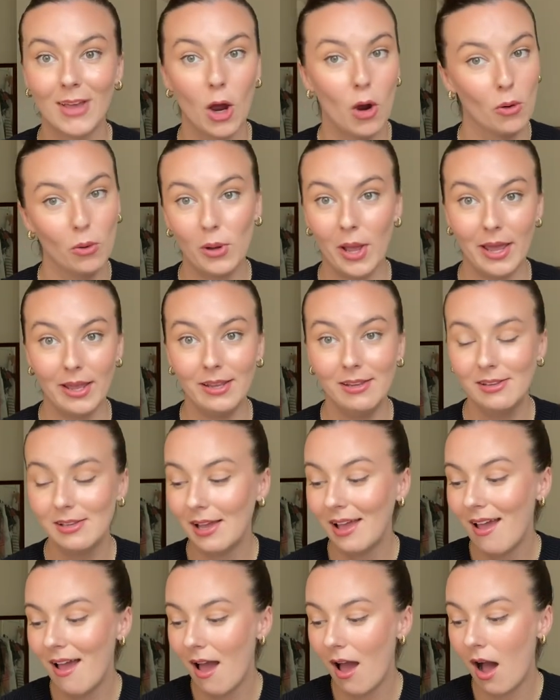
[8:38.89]
Okay,
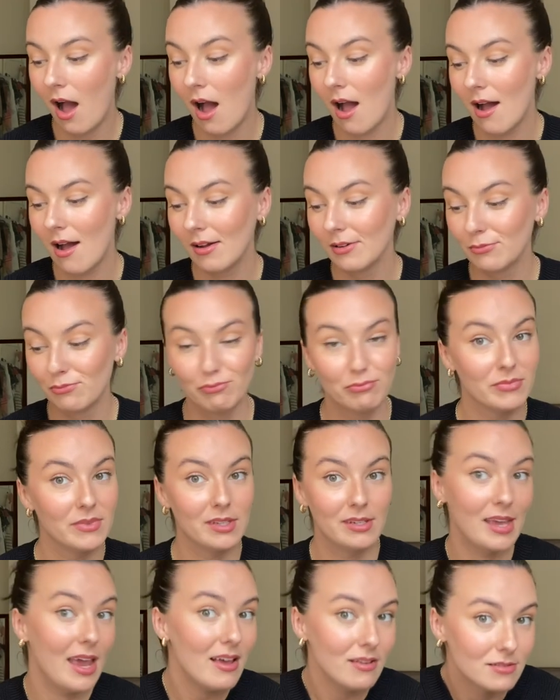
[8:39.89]

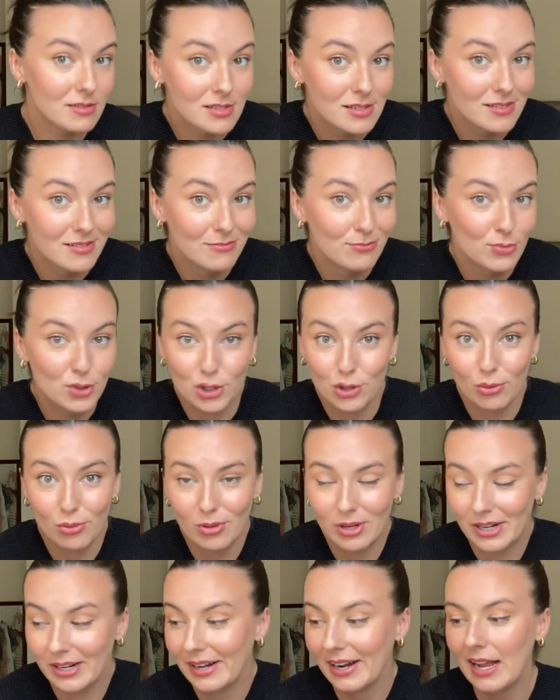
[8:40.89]
yes,
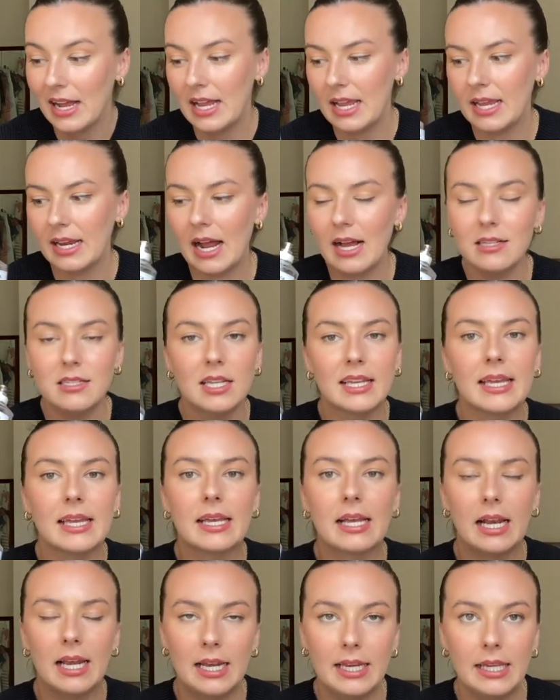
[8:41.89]
sure. It has like a
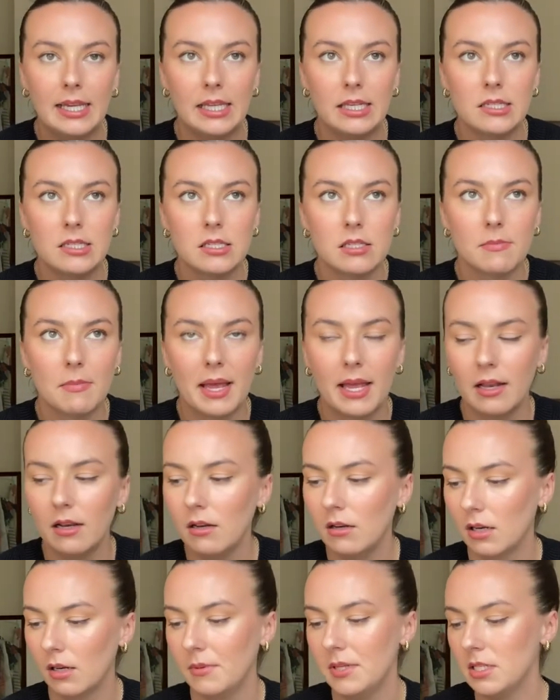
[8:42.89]
clean smell.
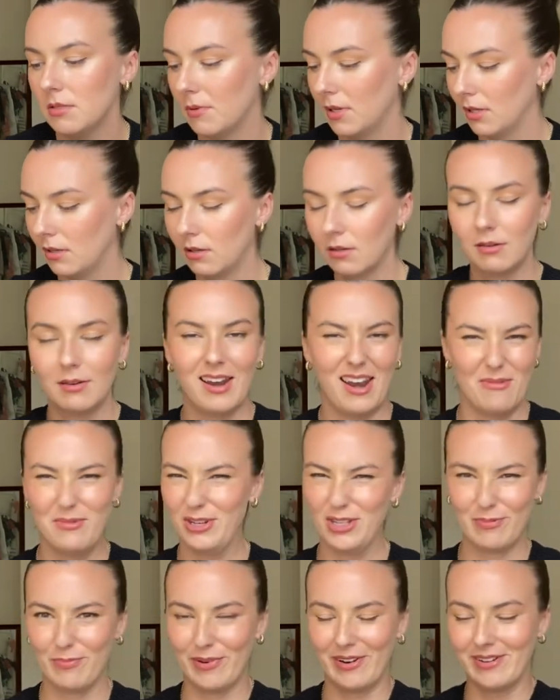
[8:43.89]
Let me
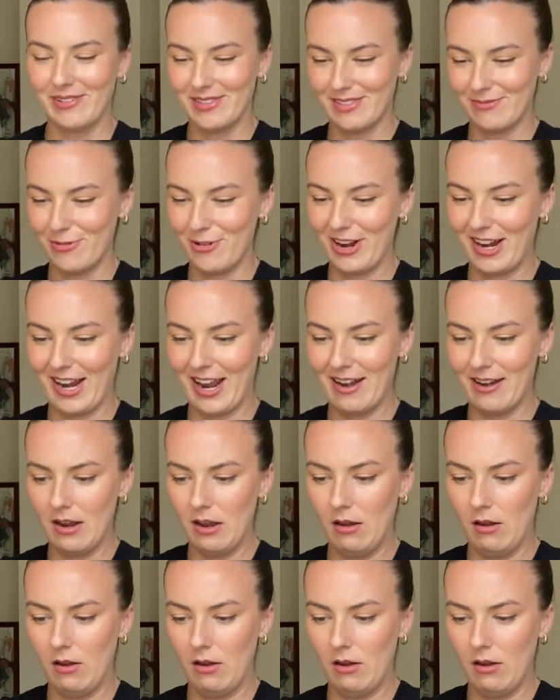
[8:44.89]
just put on some more again.